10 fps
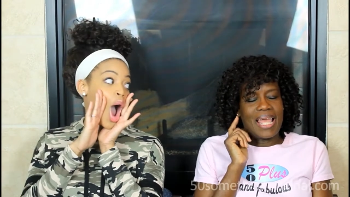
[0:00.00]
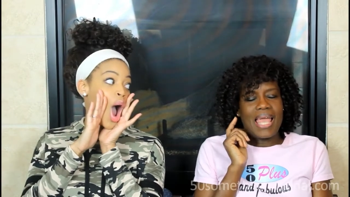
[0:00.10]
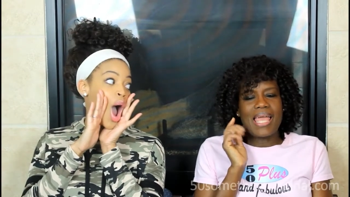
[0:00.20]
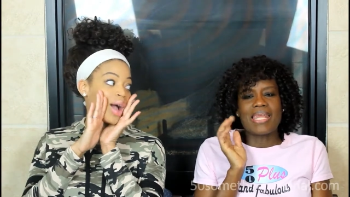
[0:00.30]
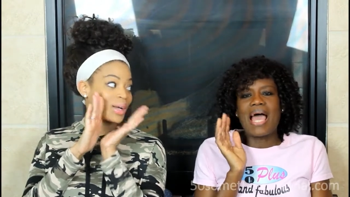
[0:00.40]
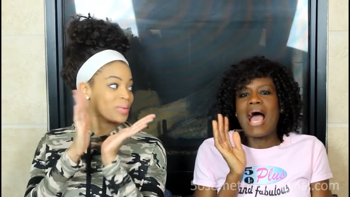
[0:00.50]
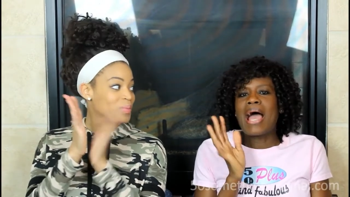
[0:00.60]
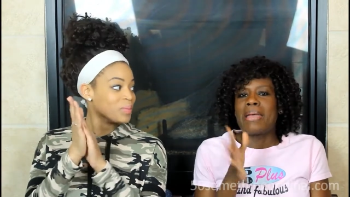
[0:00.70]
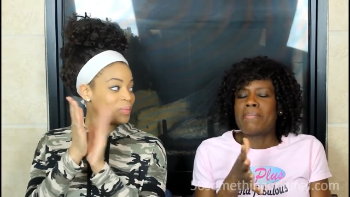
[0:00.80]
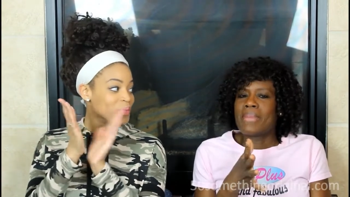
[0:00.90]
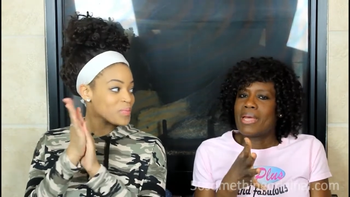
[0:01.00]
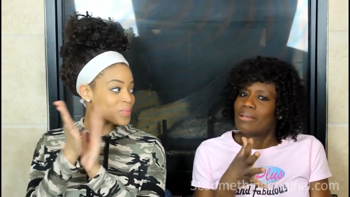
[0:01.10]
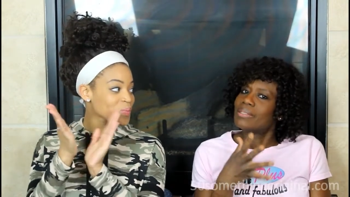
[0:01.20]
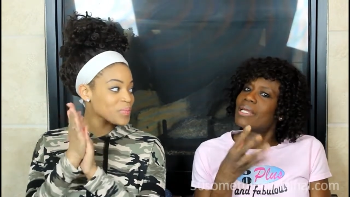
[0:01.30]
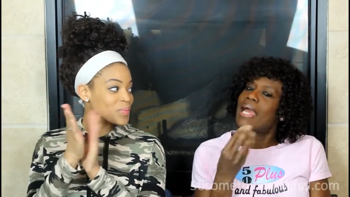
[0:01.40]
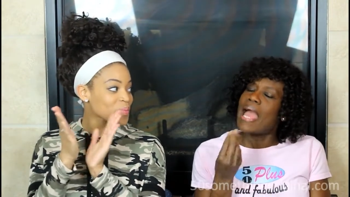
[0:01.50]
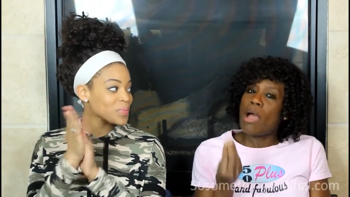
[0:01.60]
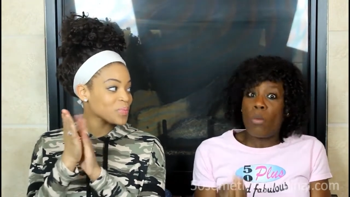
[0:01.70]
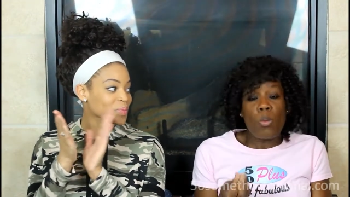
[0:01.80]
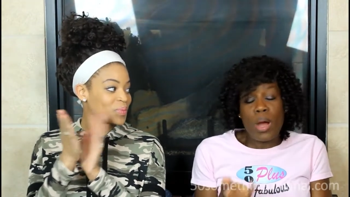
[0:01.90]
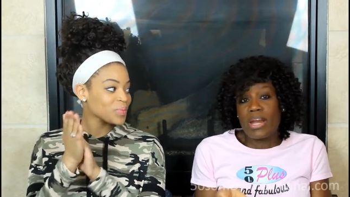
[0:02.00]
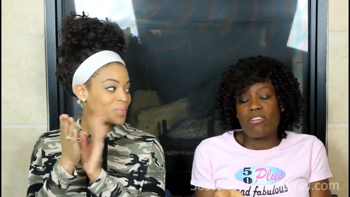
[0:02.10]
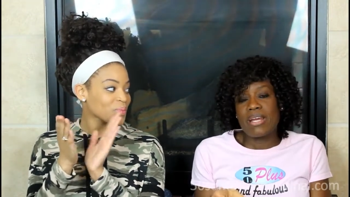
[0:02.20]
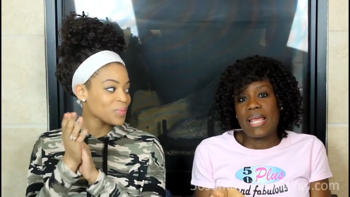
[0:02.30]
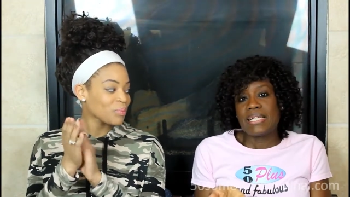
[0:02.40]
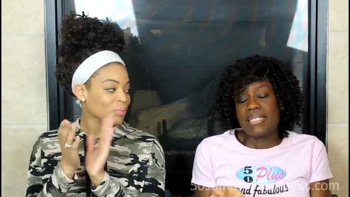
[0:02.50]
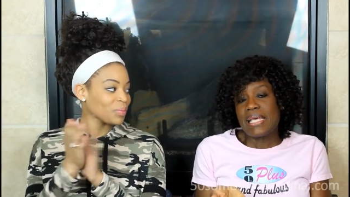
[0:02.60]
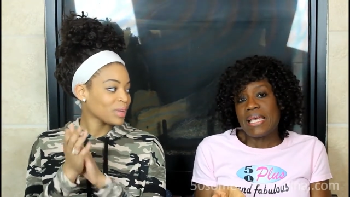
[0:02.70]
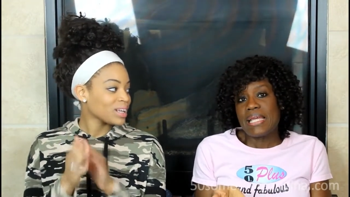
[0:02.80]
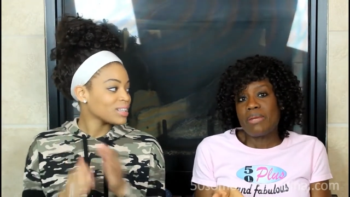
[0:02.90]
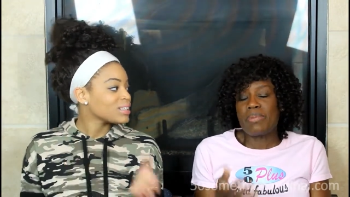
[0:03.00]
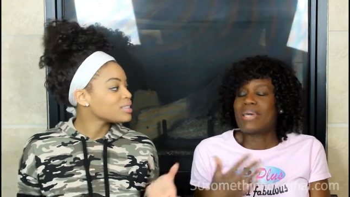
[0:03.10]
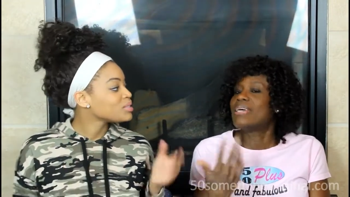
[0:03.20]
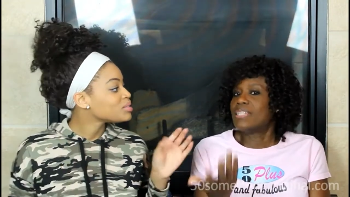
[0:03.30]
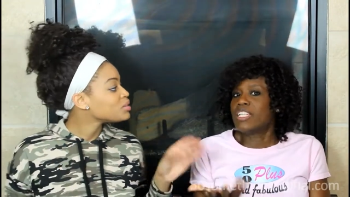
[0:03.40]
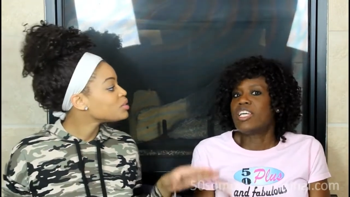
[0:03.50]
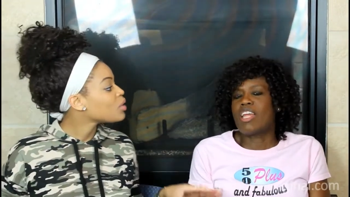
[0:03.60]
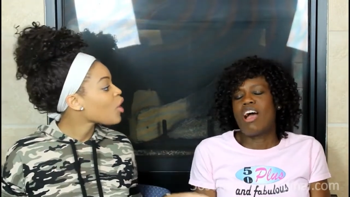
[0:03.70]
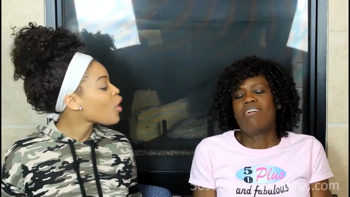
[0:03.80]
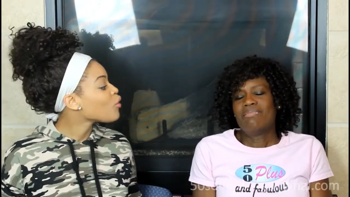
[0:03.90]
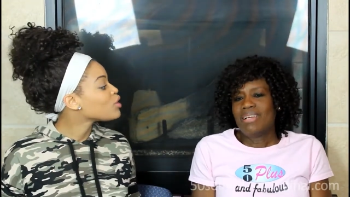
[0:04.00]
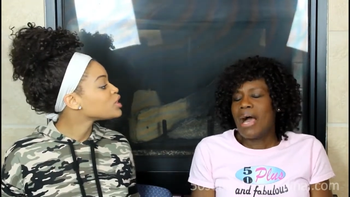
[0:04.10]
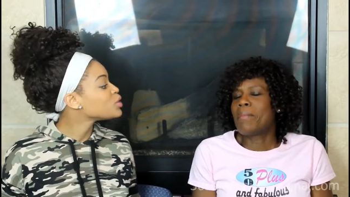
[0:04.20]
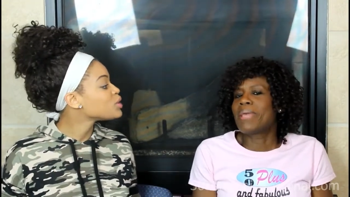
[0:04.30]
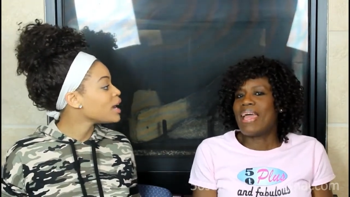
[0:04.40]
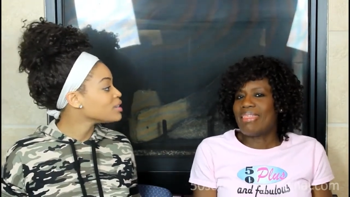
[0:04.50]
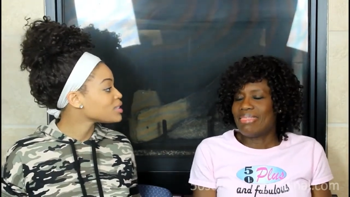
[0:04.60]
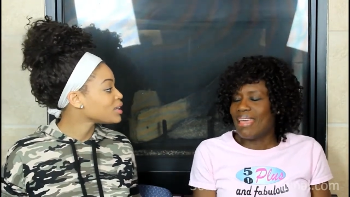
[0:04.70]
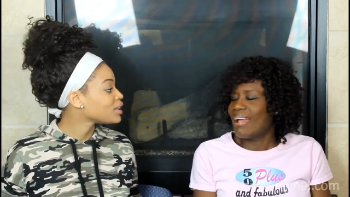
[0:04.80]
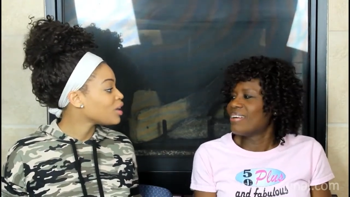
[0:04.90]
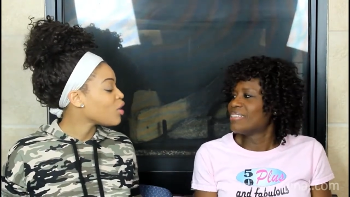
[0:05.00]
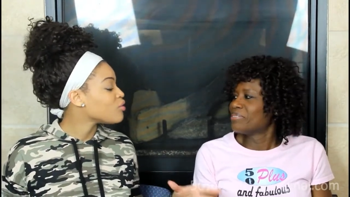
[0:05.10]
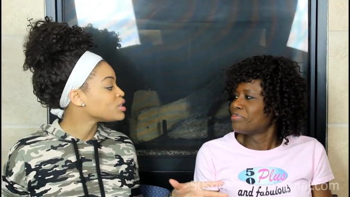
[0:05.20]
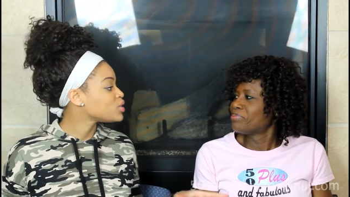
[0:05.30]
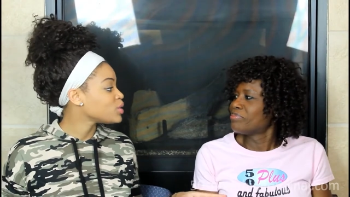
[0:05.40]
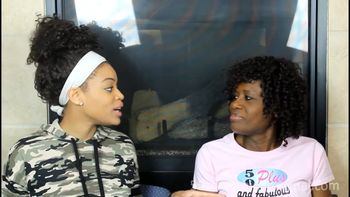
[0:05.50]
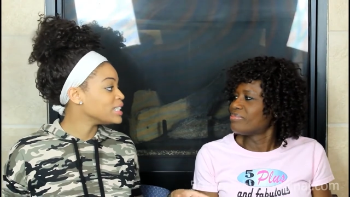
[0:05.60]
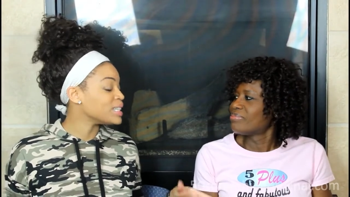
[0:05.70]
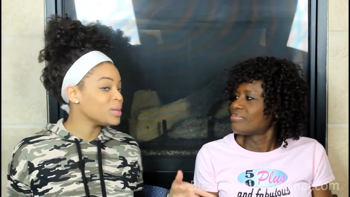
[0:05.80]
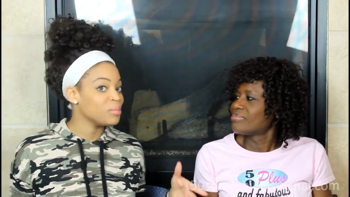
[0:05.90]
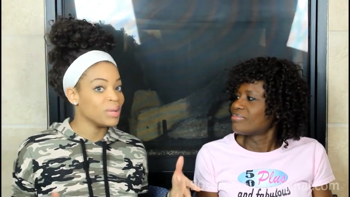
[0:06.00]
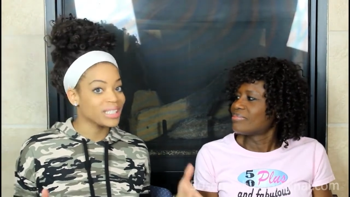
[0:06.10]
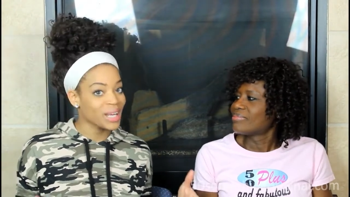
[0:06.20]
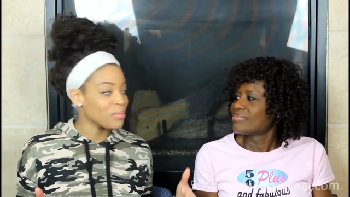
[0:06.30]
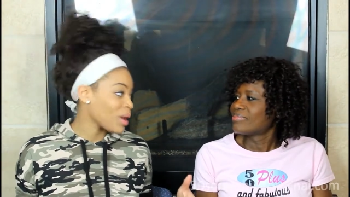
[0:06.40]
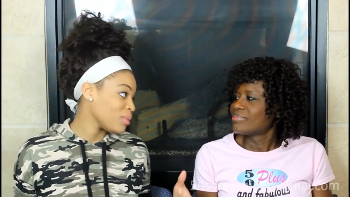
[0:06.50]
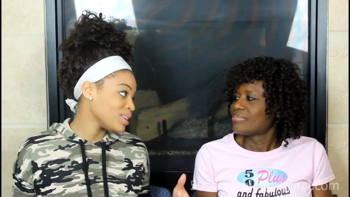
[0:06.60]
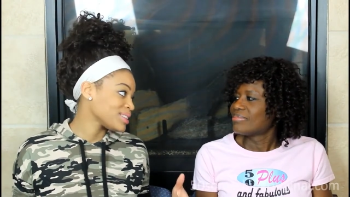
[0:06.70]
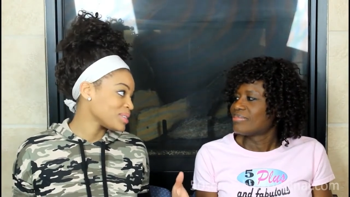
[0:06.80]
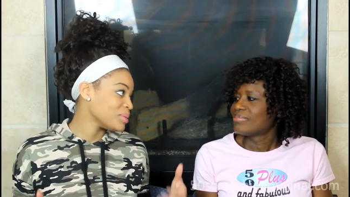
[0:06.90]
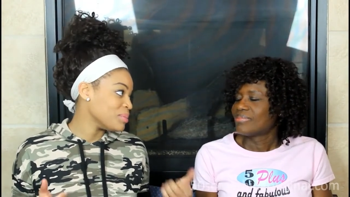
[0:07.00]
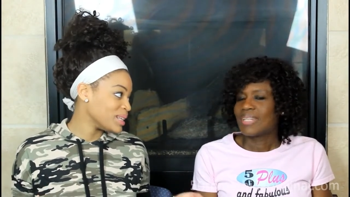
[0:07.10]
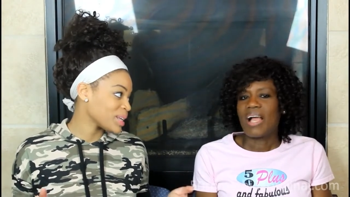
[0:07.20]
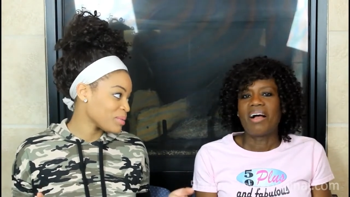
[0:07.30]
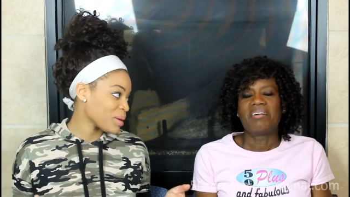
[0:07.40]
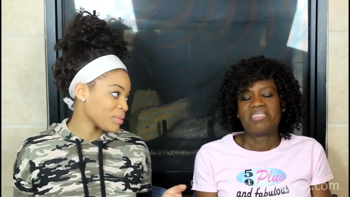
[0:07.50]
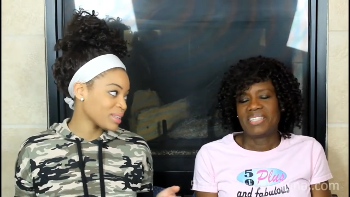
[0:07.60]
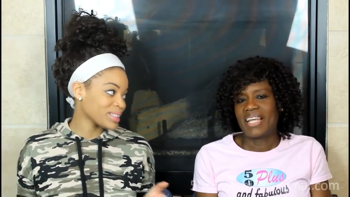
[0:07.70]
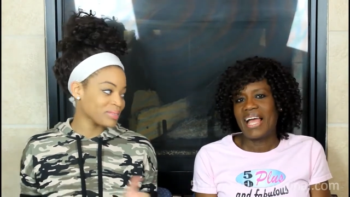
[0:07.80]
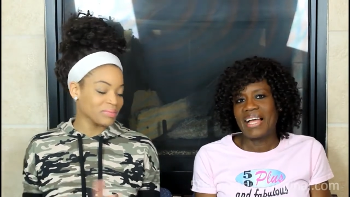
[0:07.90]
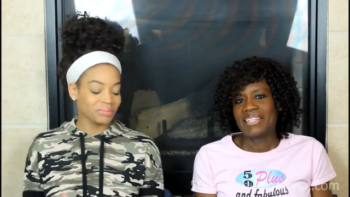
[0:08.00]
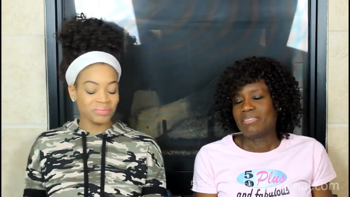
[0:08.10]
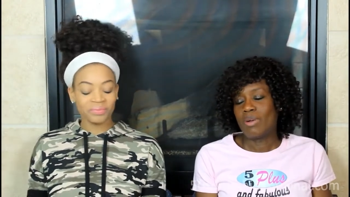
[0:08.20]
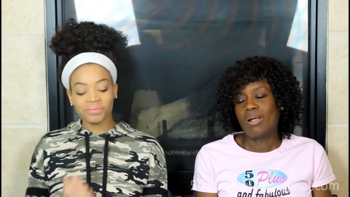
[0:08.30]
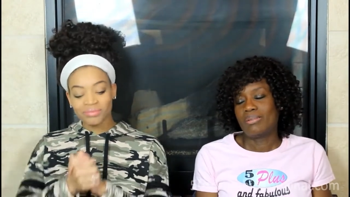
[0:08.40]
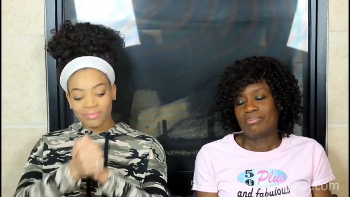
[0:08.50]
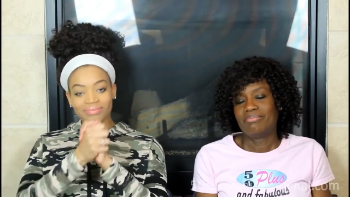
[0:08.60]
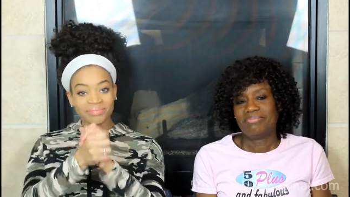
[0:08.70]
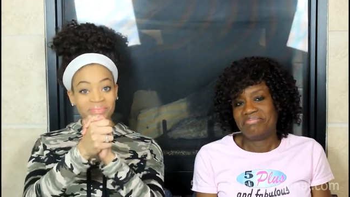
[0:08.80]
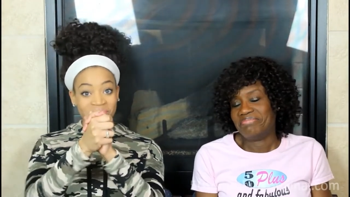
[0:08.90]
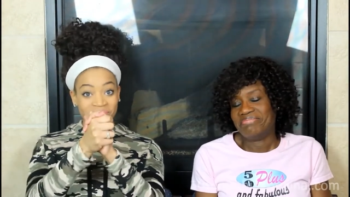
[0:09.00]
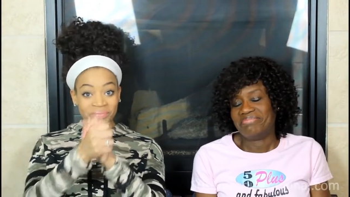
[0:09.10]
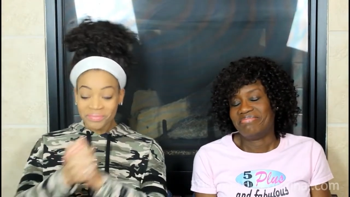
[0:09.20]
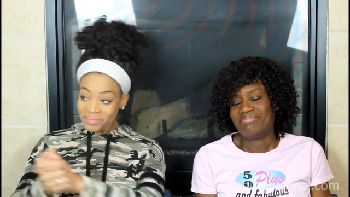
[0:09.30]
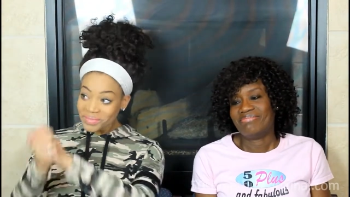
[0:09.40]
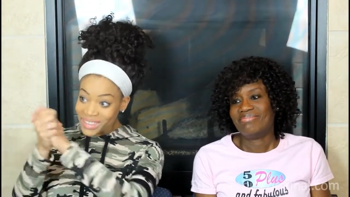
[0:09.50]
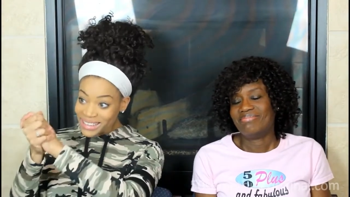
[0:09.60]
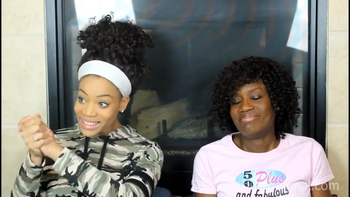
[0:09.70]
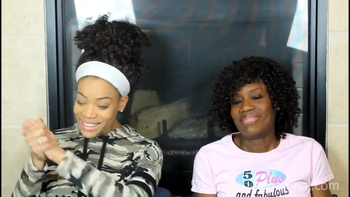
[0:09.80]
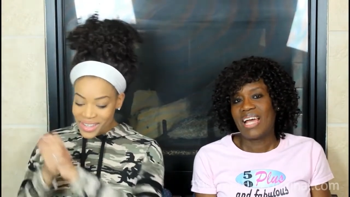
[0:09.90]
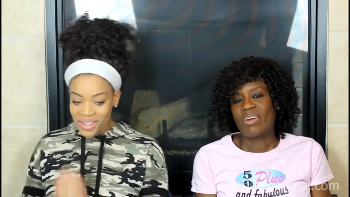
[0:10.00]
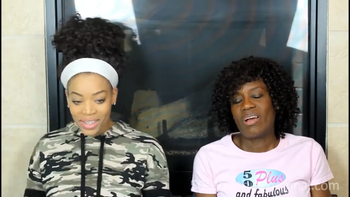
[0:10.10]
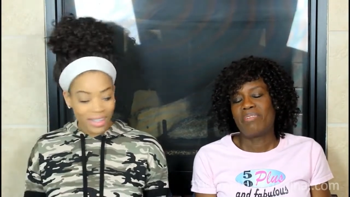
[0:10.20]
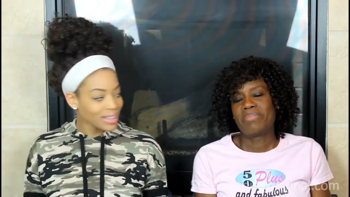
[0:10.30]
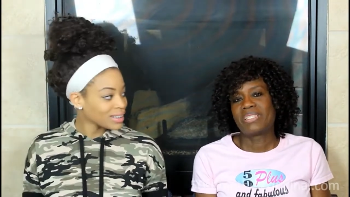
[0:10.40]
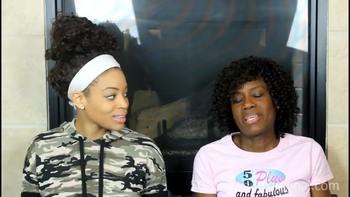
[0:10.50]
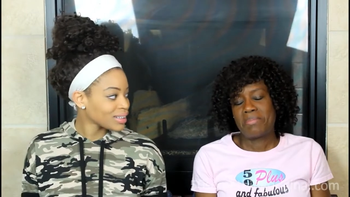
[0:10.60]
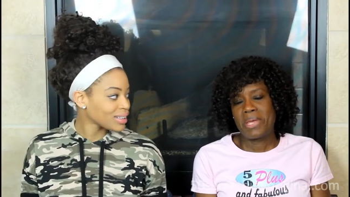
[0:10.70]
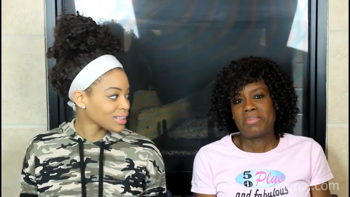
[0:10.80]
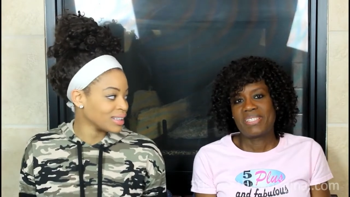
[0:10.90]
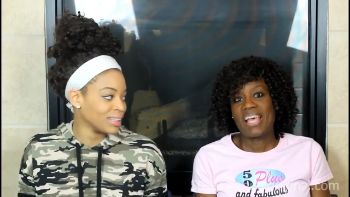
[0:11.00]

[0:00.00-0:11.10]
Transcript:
Speaker 1: And, and I'm at 118, but you know, I'm getting there.
Speaker 2: Over 2,000 biscuit babies. Biscuit oh, babies. Yeah. Well,
Speaker 1: I don't have biscuit babies.